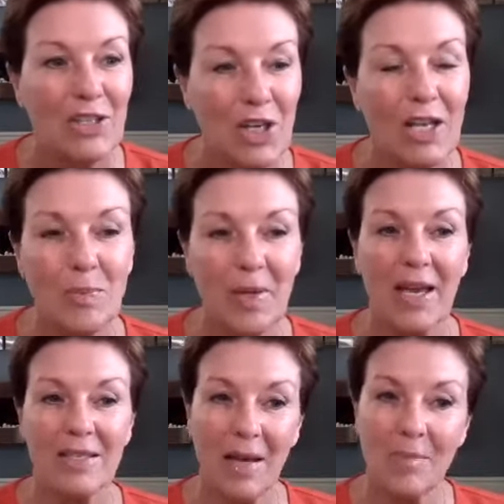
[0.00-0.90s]
Just
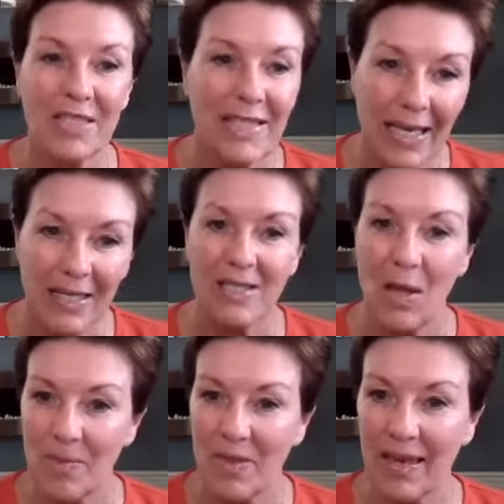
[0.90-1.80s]
because I'm sent
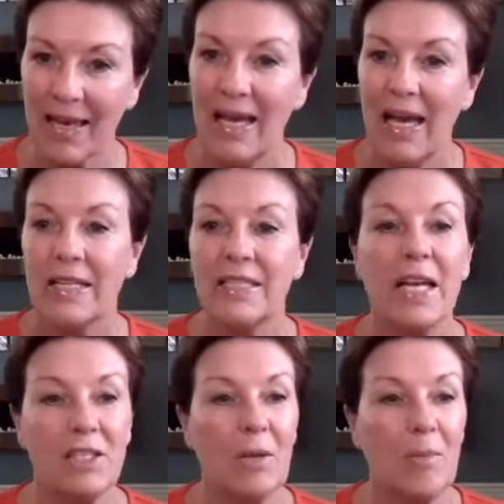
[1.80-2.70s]
something
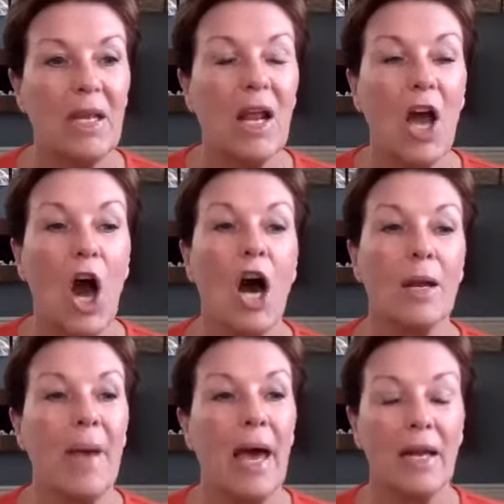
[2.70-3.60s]
doesn't mean I
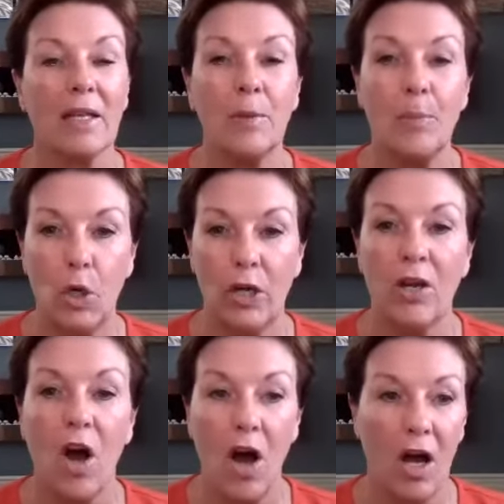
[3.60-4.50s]
automatically put
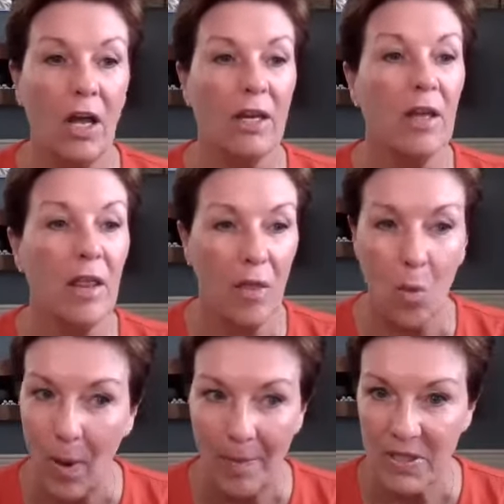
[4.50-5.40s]
it on
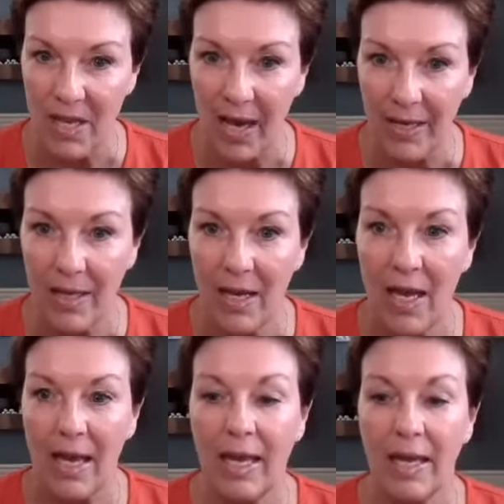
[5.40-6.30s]
the website.
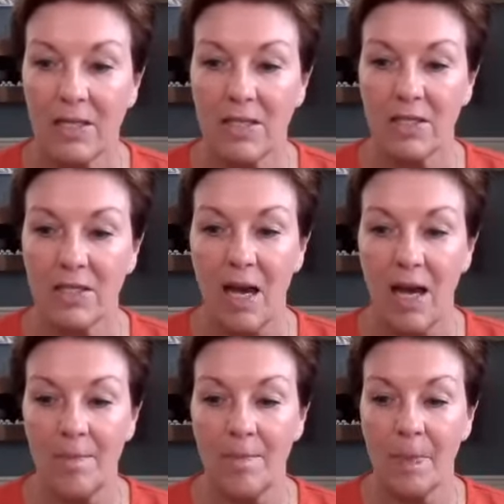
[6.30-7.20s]
It's,
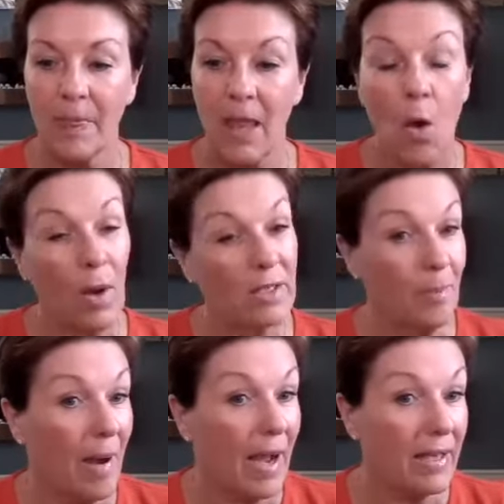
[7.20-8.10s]
um, it's
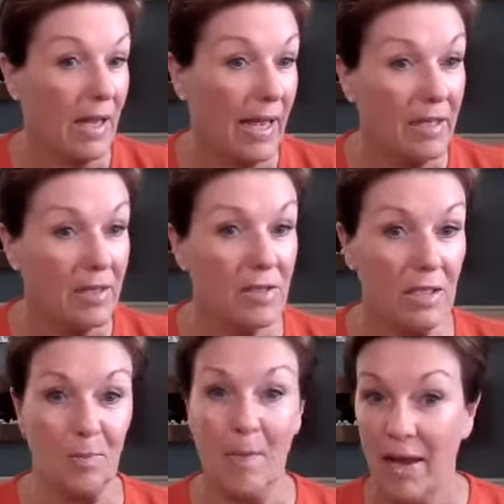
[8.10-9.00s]
my clients,
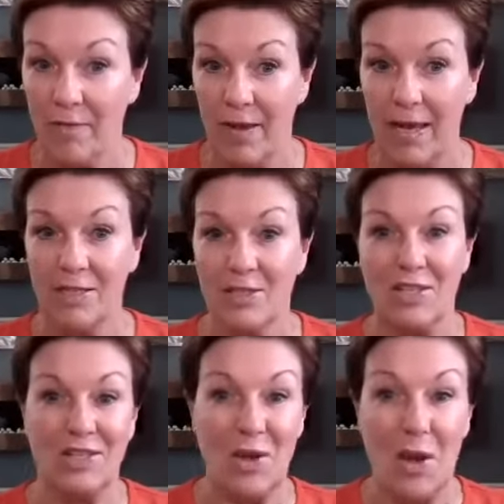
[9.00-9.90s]
it's my face
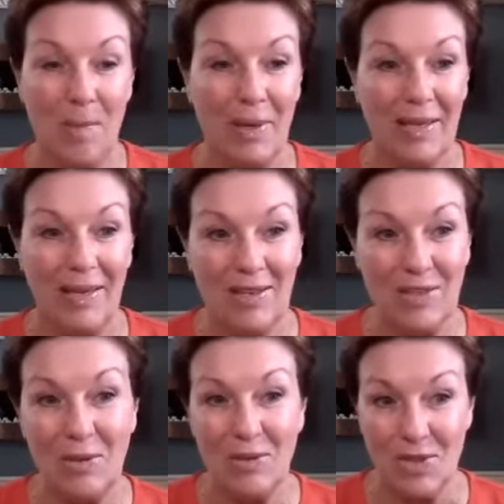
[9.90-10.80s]
that it's all being
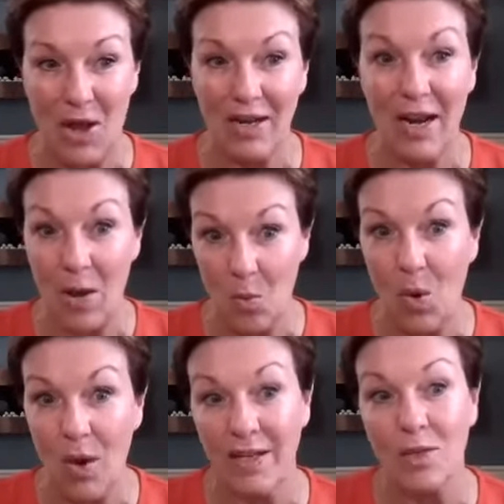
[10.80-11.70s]
used on, and I
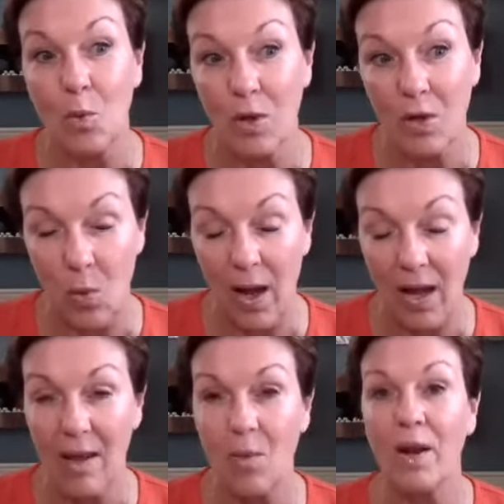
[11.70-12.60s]
want it to work
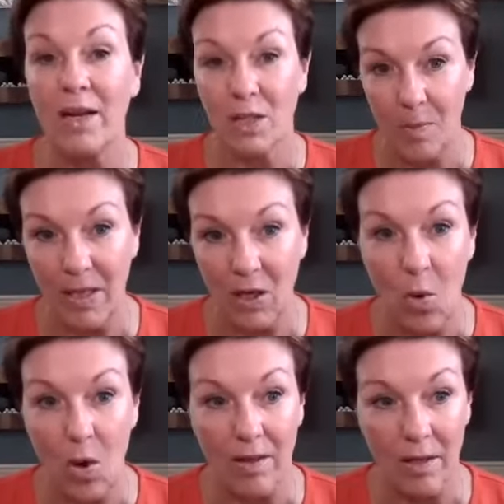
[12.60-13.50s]
well. I wanted it to be a
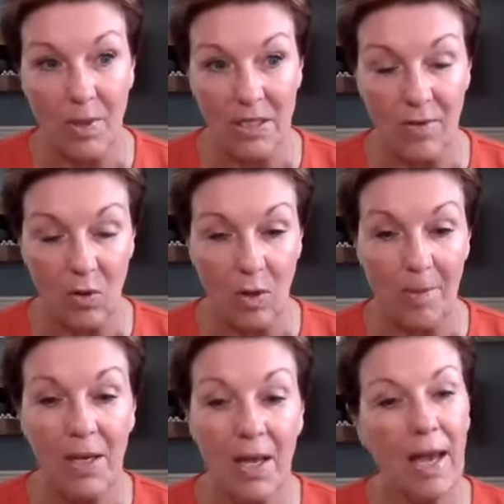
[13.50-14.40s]
quality piece of
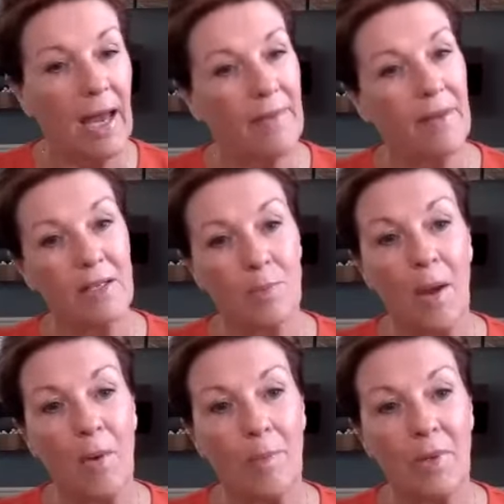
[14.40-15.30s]
equipment. And then it's
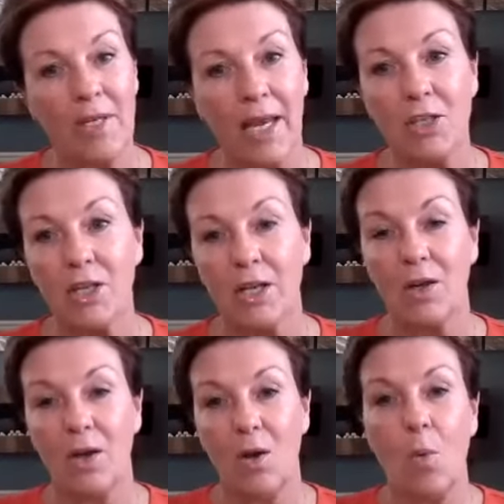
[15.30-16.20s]
my
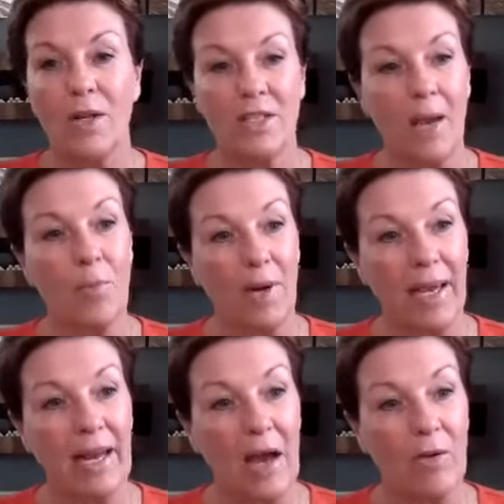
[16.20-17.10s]
reputation once I
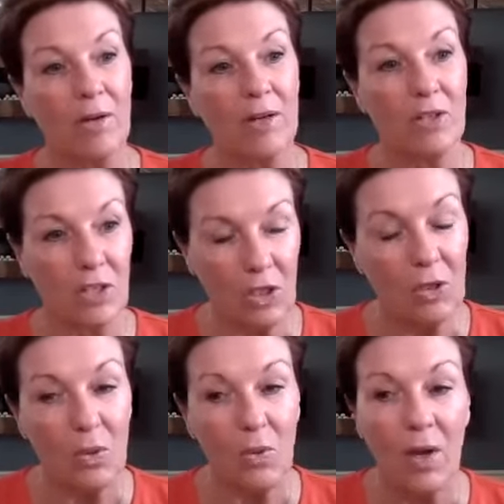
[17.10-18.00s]
bring it out to
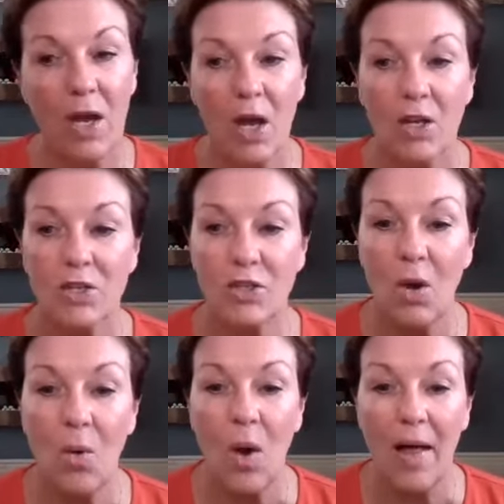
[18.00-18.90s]
you.
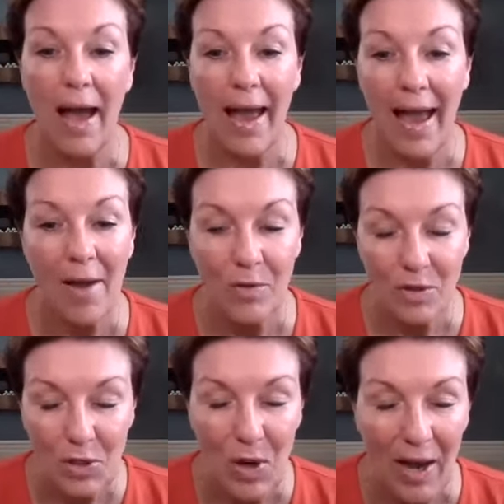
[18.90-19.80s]
So I, I
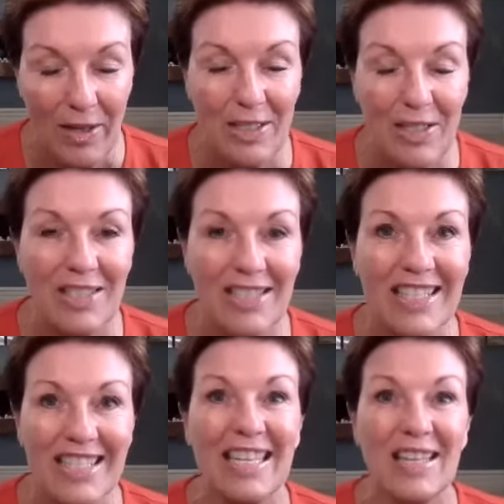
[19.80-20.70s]
do, I
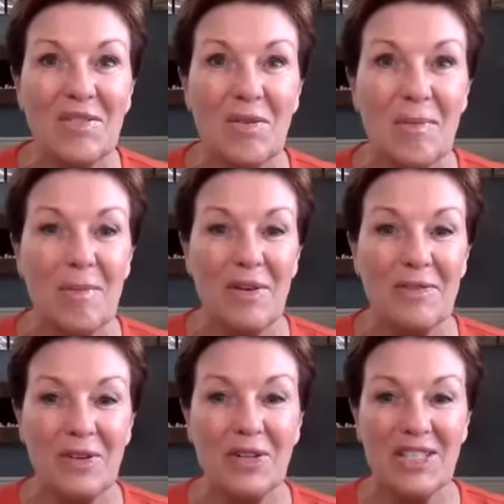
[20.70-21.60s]
distinctly remember
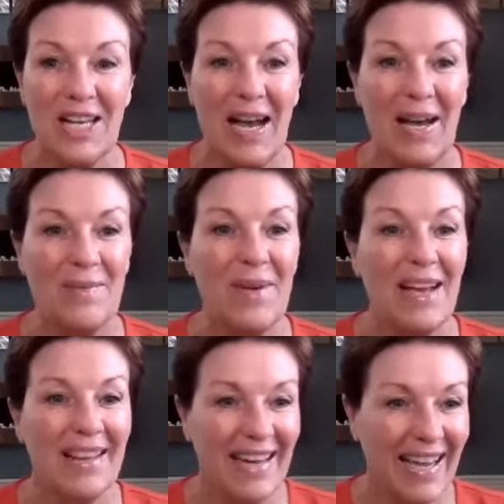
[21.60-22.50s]
the first time
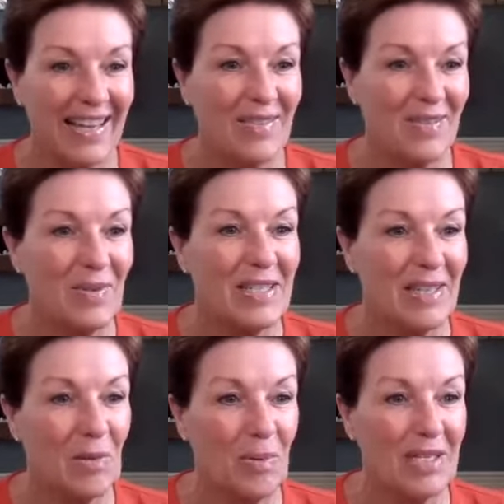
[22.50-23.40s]
that I
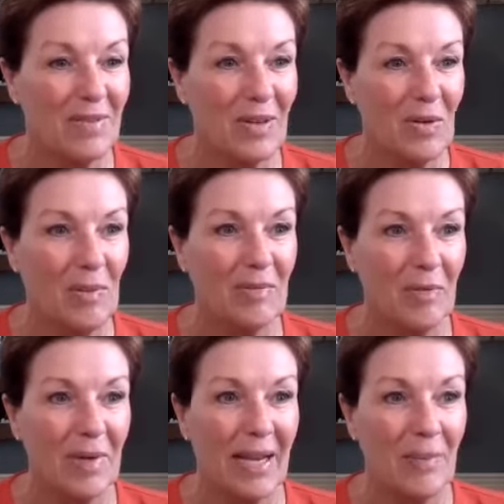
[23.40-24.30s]
received a piece of equipment
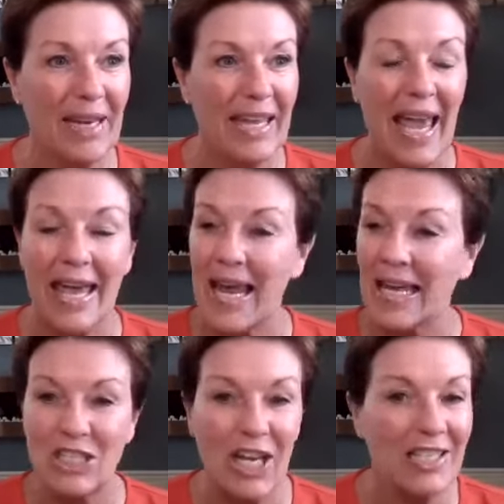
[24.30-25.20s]
from a company and
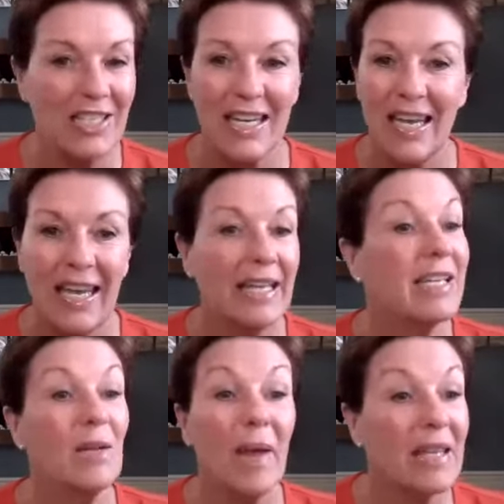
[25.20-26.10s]
I just, it
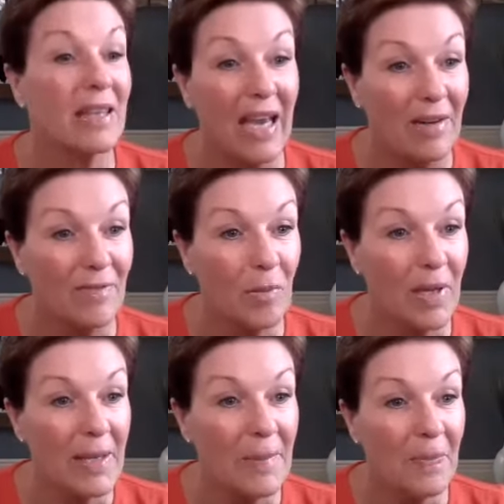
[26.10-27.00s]
didn't make the cut for
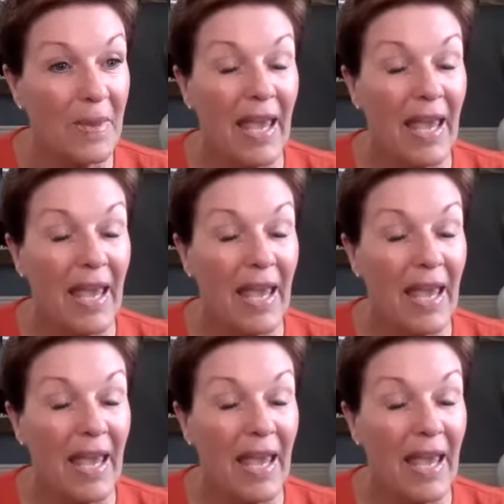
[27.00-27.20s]
me.